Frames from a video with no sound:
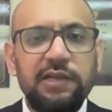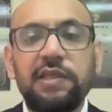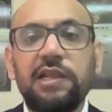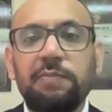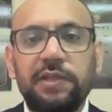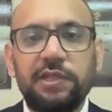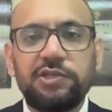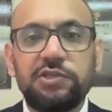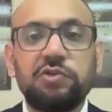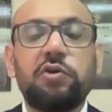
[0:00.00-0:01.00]
real
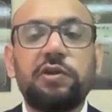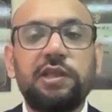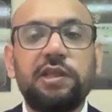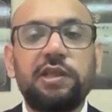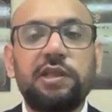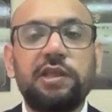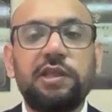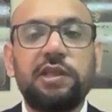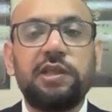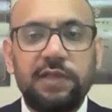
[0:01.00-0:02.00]
application or real-world
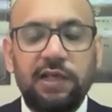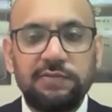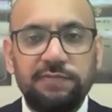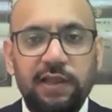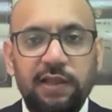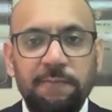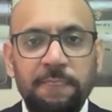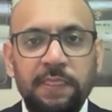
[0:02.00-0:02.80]
problems as well.